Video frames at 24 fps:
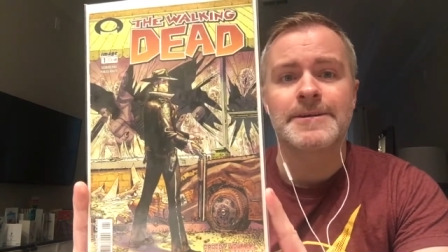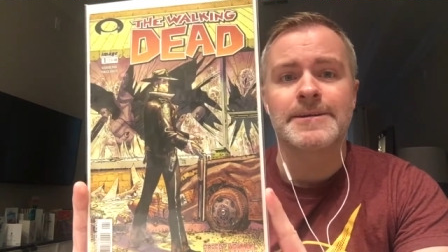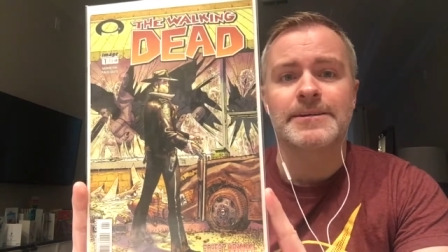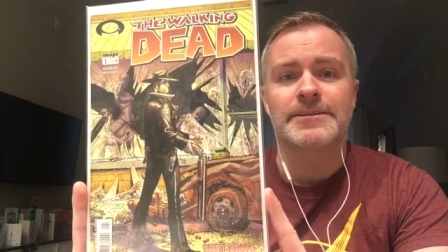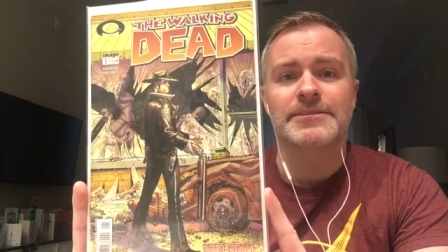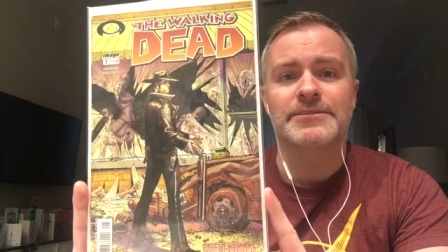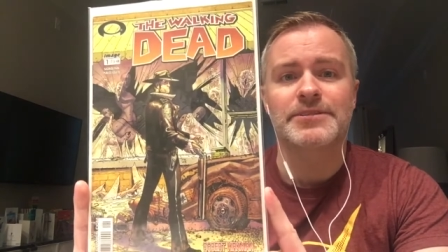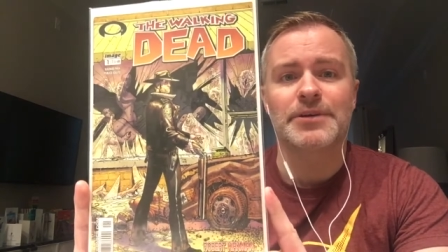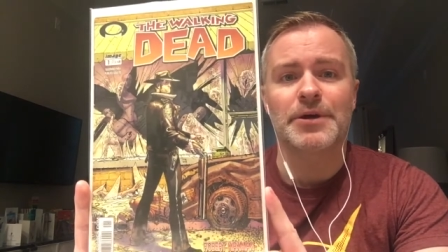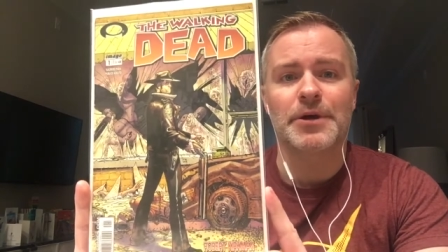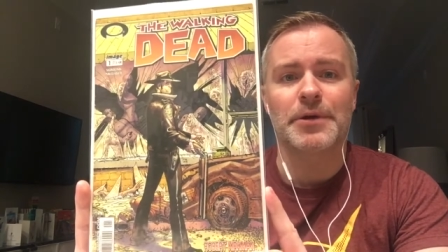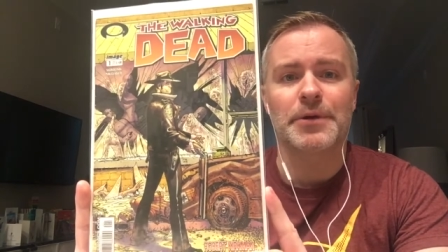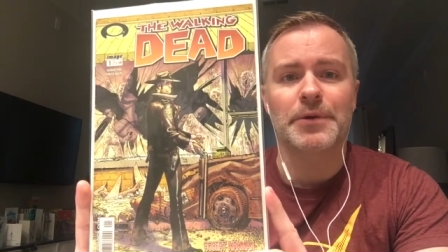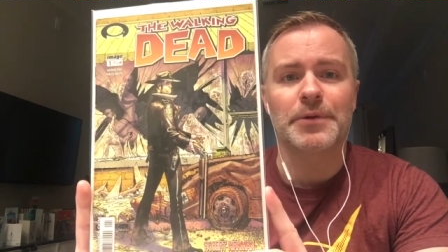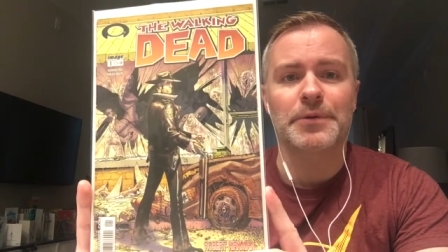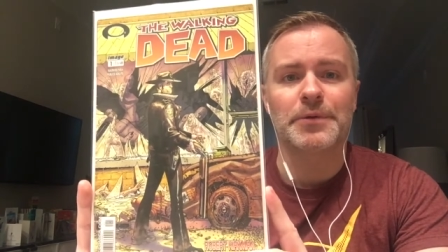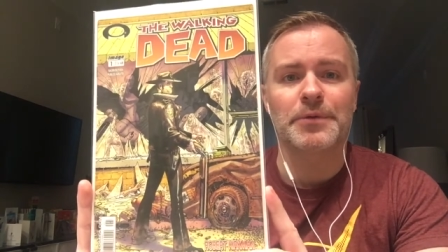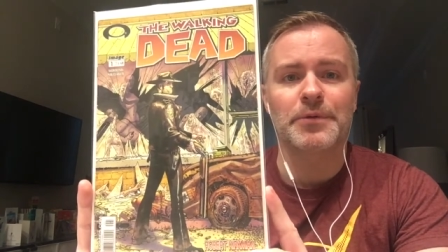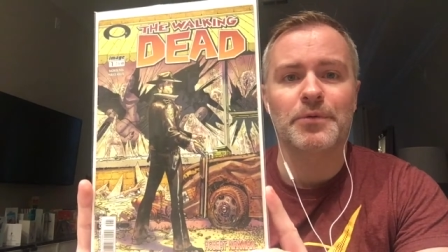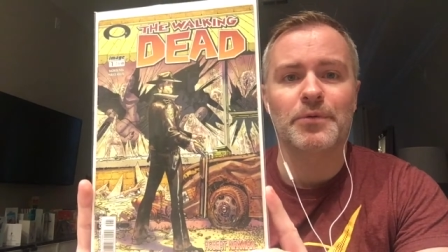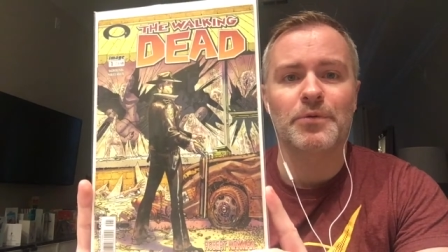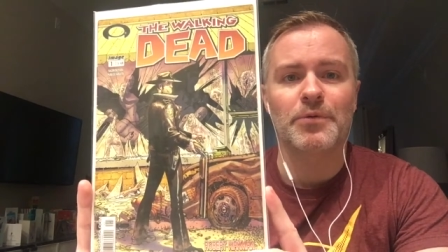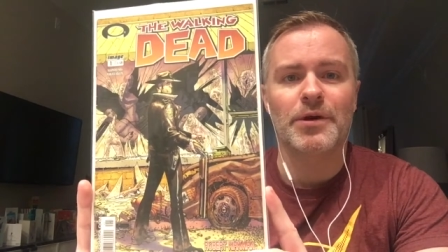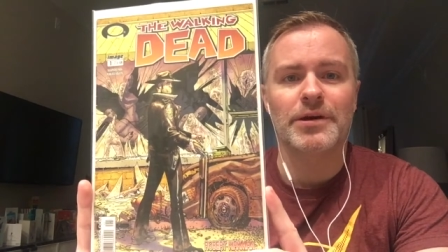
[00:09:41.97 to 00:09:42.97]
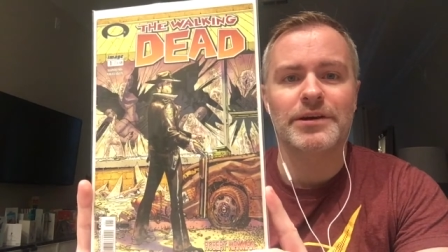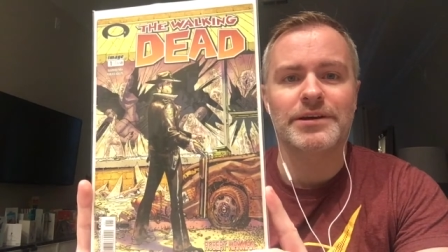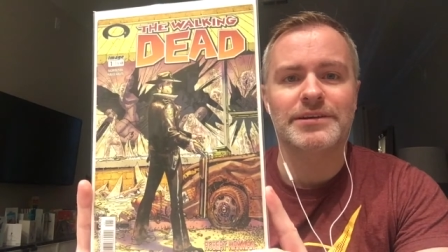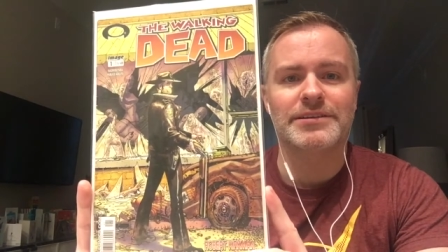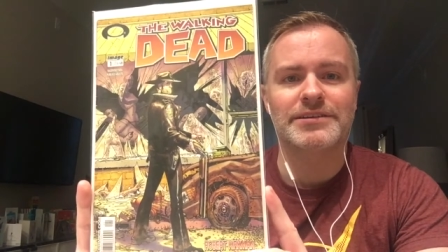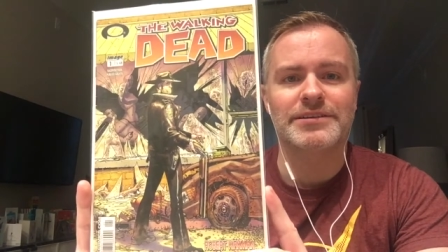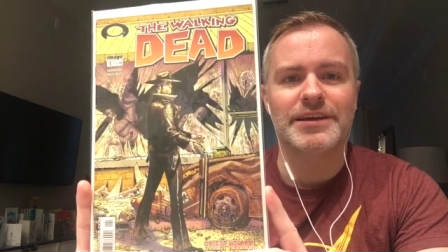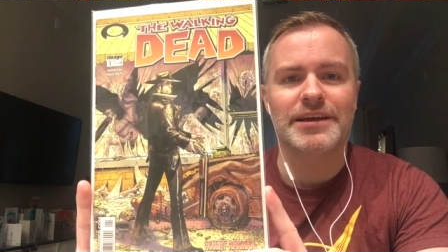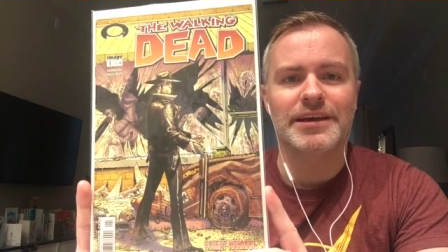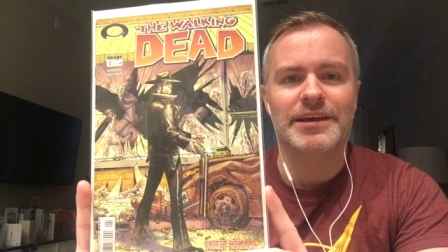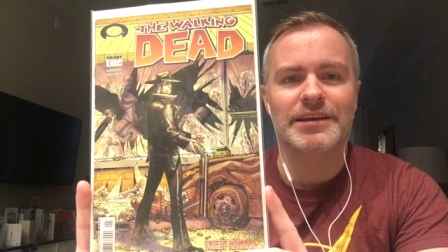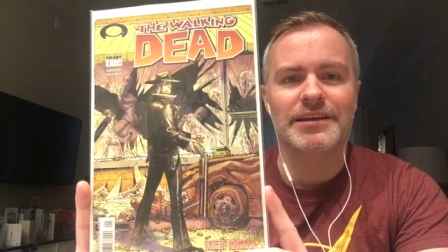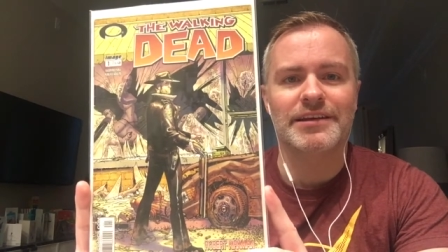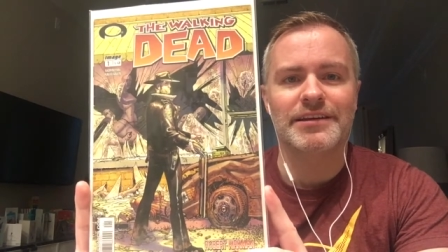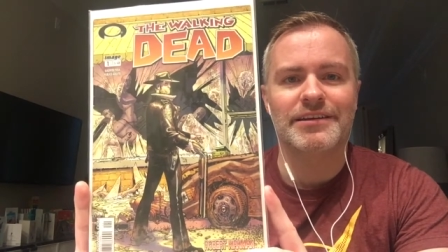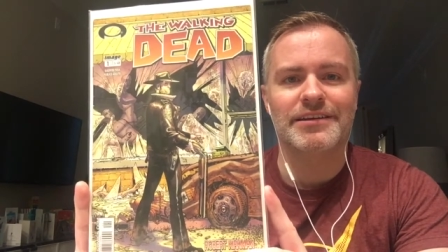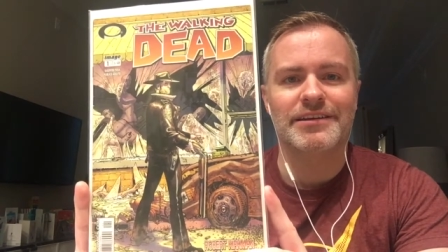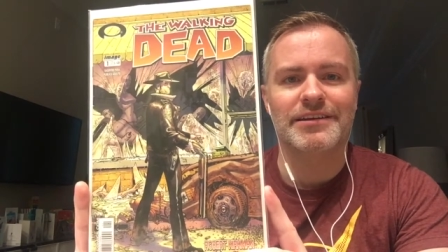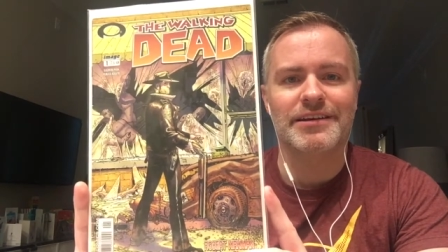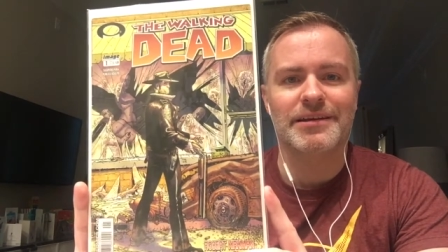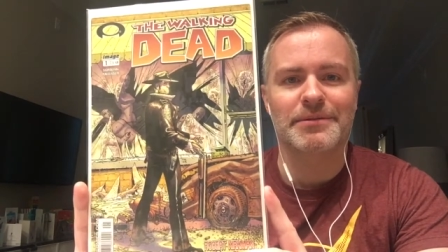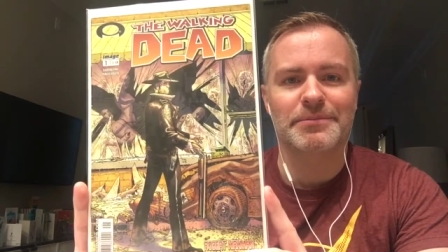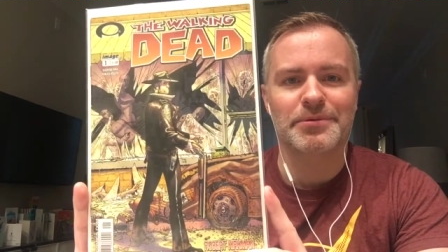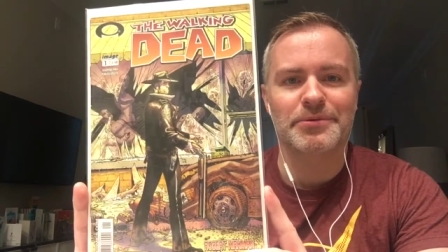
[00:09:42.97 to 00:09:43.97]
So, Walking Dead
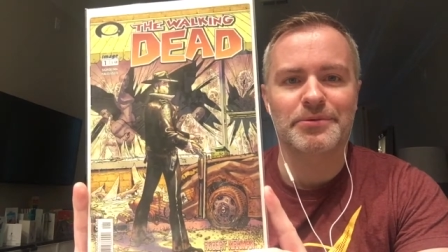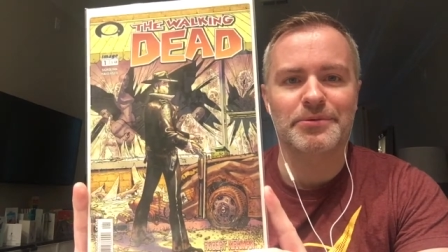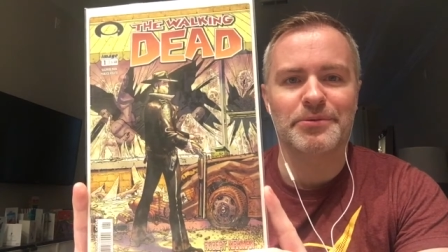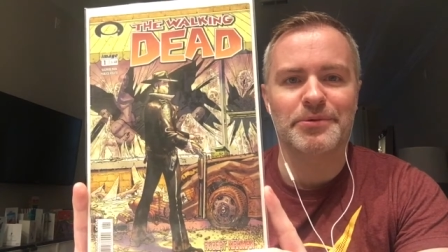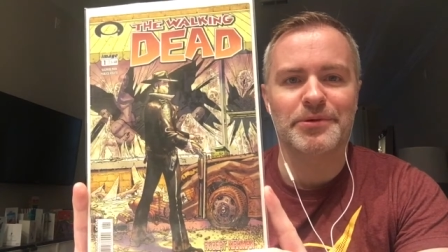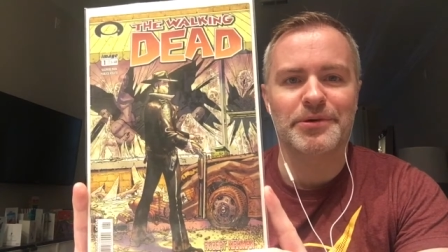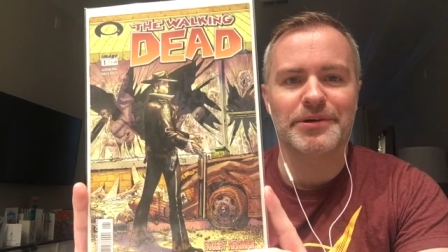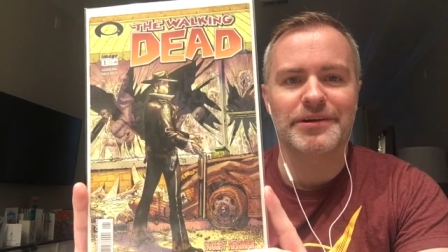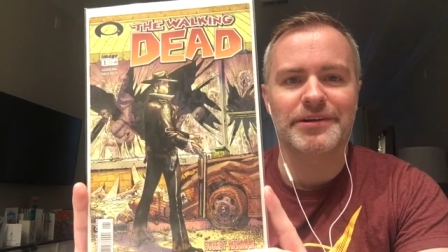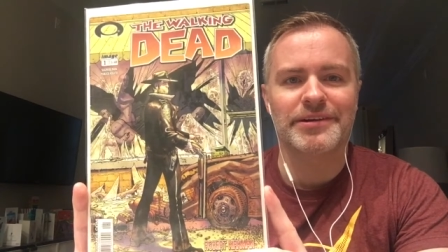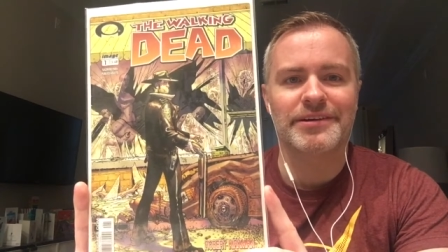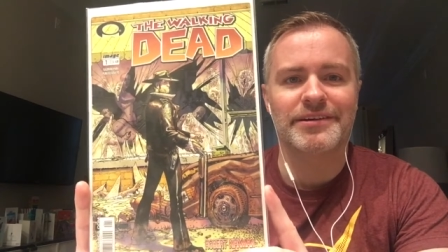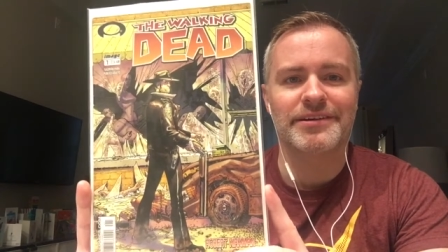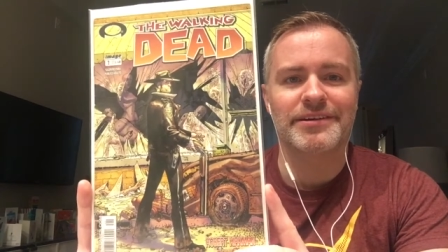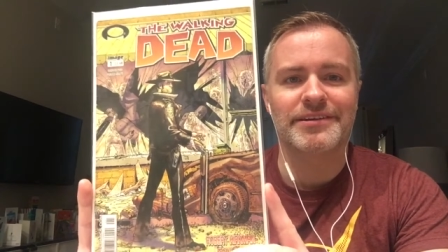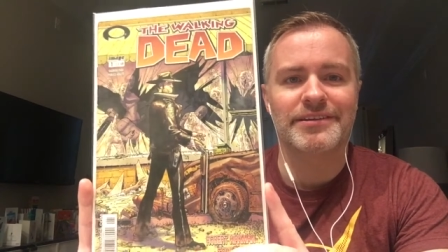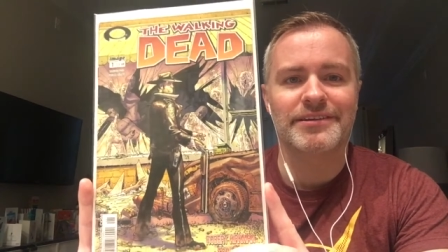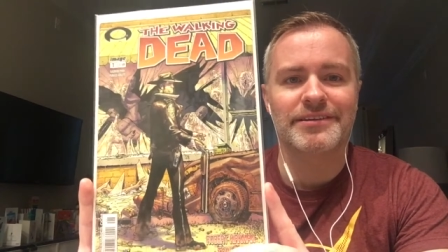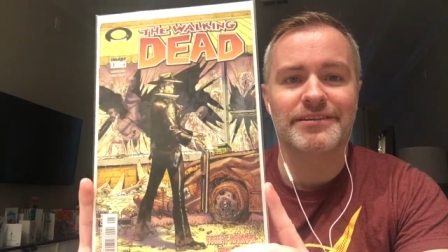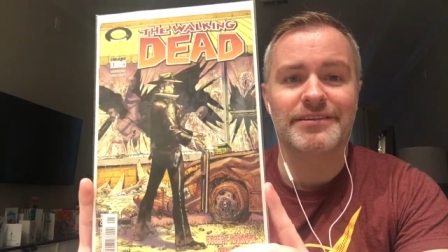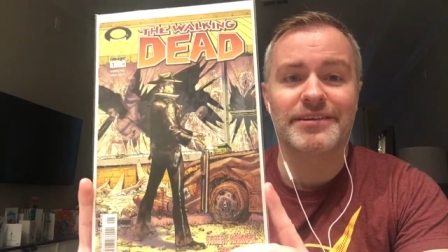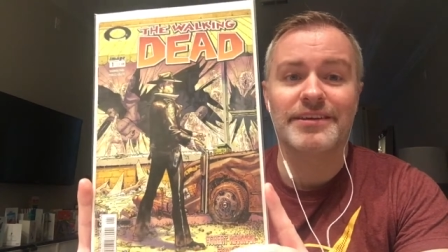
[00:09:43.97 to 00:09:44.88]
number one